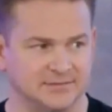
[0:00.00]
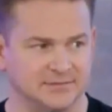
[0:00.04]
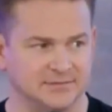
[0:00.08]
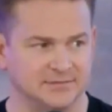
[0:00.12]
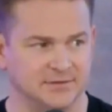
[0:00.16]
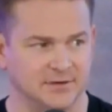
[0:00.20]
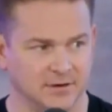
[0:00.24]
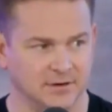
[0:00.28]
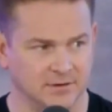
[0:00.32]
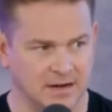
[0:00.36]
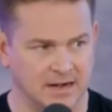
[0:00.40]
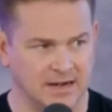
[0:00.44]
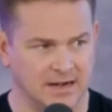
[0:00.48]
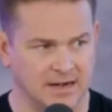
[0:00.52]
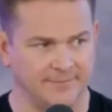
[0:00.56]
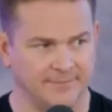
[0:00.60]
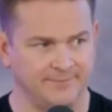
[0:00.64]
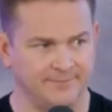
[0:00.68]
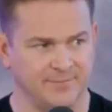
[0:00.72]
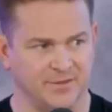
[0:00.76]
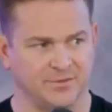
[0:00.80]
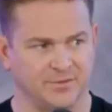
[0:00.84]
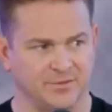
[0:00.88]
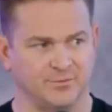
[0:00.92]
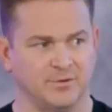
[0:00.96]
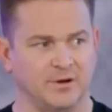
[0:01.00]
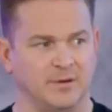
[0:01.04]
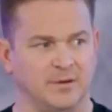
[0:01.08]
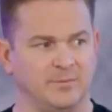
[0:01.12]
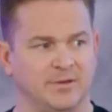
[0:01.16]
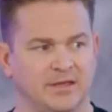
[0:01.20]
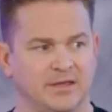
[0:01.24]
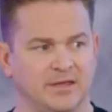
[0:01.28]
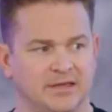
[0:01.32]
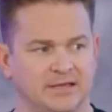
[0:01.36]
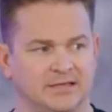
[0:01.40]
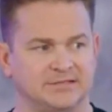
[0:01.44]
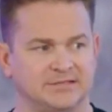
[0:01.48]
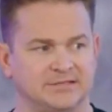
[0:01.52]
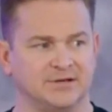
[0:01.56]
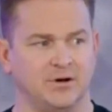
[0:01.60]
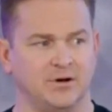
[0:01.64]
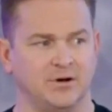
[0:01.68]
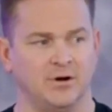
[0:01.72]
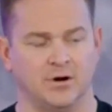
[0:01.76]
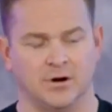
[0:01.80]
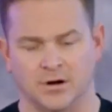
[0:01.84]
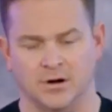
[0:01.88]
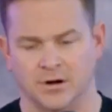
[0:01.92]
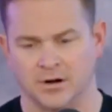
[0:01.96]
All right. The 3 P's
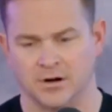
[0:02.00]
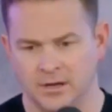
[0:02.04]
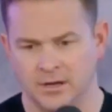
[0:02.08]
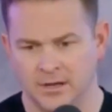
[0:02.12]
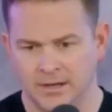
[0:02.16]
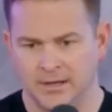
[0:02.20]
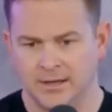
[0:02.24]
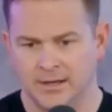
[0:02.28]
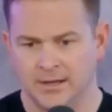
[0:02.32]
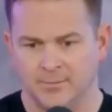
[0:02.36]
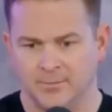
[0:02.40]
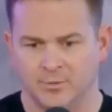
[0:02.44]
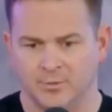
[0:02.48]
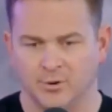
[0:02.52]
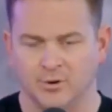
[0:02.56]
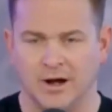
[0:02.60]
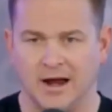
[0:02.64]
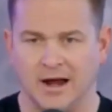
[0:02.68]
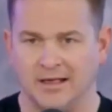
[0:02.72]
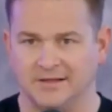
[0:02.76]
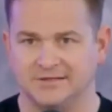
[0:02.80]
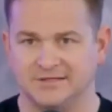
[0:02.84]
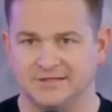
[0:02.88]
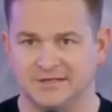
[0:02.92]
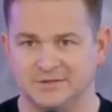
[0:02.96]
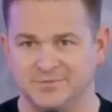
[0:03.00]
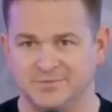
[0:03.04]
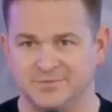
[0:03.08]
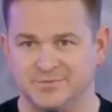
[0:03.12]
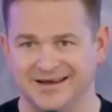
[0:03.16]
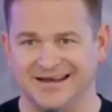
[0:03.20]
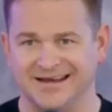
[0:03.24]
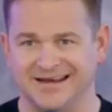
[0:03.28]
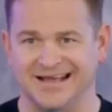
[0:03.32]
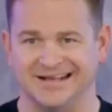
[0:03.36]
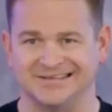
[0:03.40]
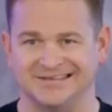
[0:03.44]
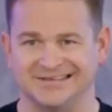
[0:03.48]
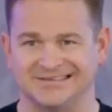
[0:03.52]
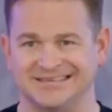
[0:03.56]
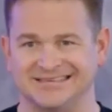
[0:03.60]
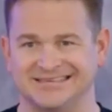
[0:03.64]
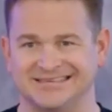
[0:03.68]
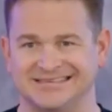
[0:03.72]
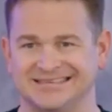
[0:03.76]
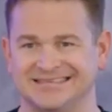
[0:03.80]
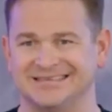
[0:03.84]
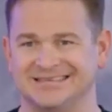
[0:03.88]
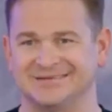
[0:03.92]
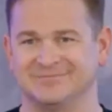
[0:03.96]
are paralysis by
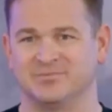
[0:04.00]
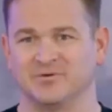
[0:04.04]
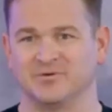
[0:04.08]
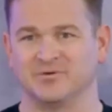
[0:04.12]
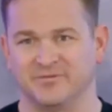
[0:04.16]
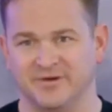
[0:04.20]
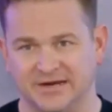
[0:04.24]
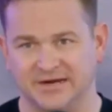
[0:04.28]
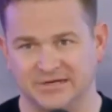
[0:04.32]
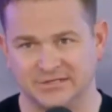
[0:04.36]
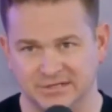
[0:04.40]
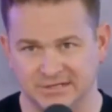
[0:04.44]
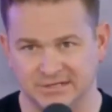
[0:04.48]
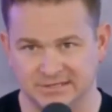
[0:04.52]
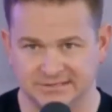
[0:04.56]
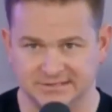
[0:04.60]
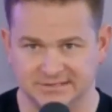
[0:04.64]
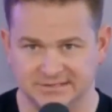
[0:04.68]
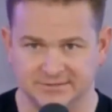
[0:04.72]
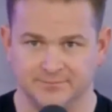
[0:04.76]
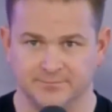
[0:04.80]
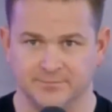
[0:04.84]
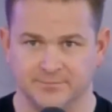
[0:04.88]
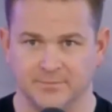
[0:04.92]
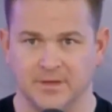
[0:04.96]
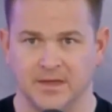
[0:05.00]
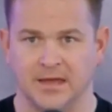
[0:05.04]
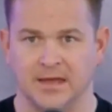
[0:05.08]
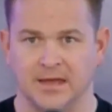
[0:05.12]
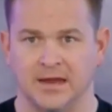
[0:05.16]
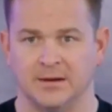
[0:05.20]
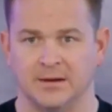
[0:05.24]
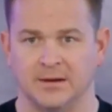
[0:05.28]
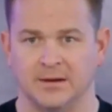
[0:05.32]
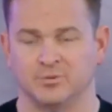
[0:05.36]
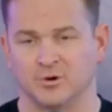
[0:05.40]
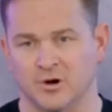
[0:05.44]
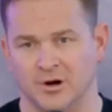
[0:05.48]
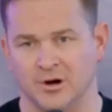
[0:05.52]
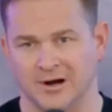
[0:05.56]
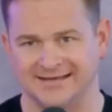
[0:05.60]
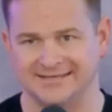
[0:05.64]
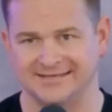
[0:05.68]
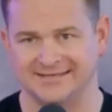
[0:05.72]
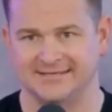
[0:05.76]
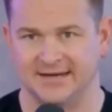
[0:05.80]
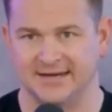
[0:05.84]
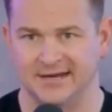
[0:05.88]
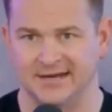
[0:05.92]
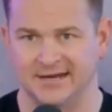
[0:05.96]
analysis, perfectionism, and
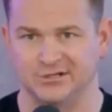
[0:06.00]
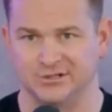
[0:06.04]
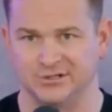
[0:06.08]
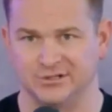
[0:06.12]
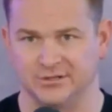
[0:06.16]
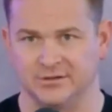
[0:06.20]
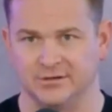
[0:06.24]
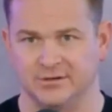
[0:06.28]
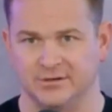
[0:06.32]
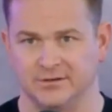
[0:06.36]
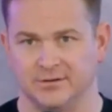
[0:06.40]
procrastination.